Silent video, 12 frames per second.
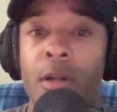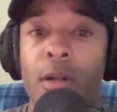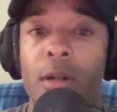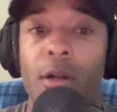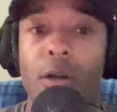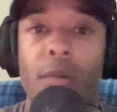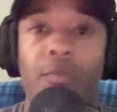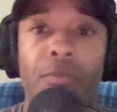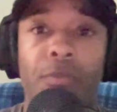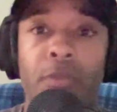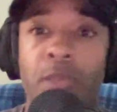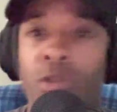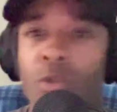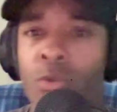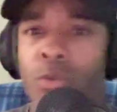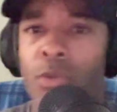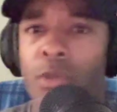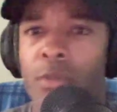um,
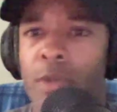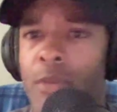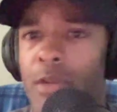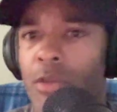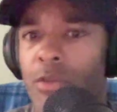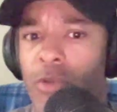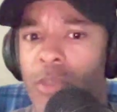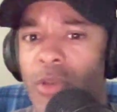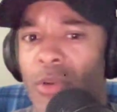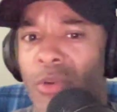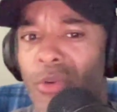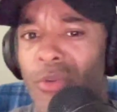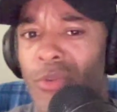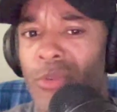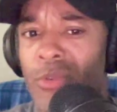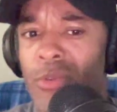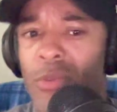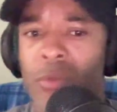two to maybe three
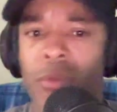turnovers,